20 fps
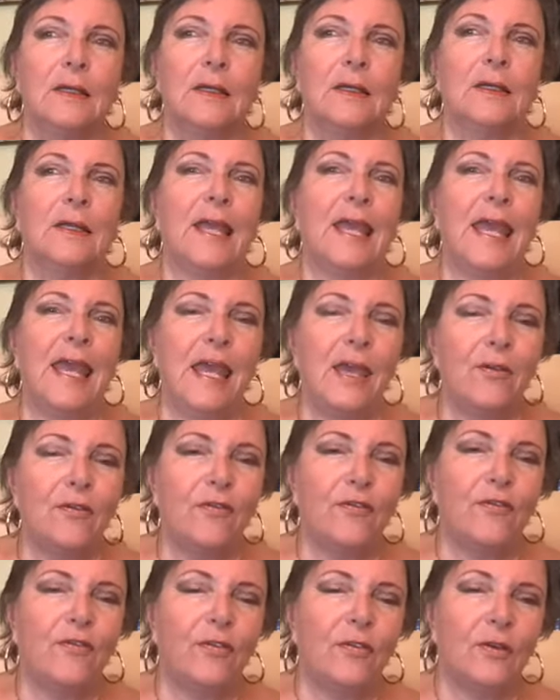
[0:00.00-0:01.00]

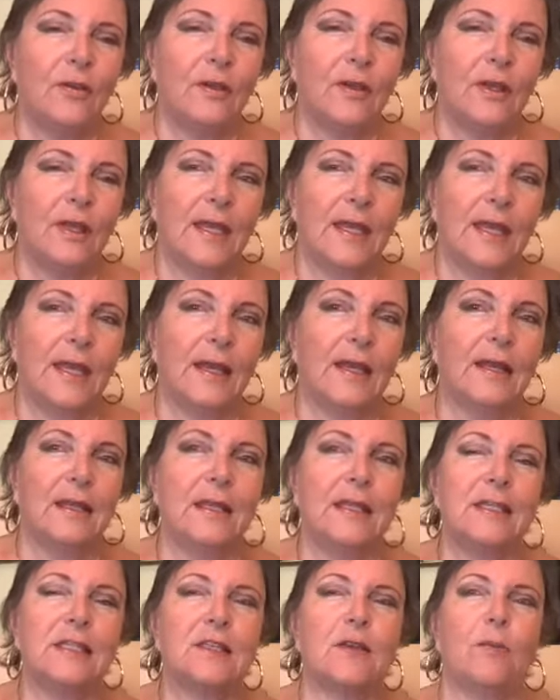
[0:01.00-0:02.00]
If. And
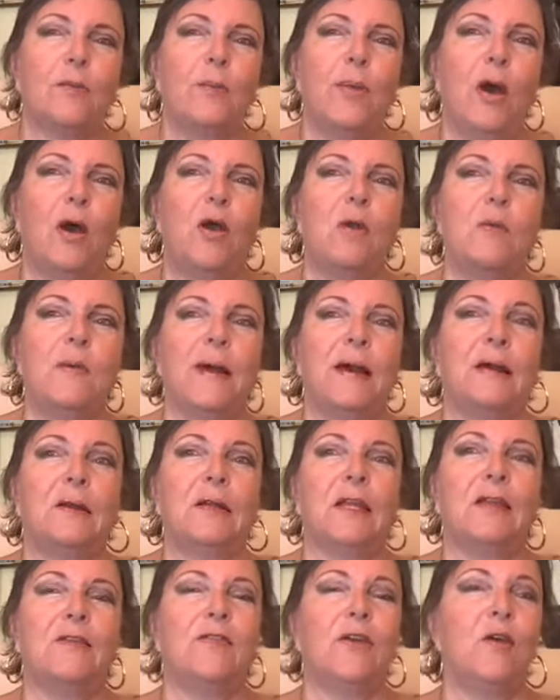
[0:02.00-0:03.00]
it's a poem about
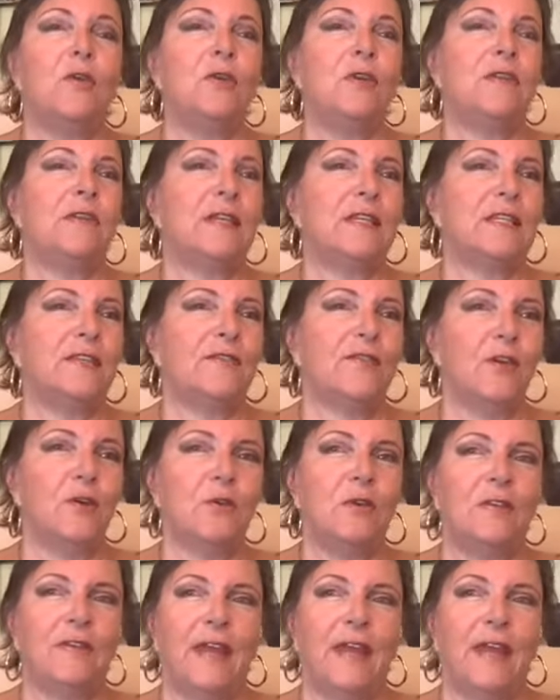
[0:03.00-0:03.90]
if only this, if only that.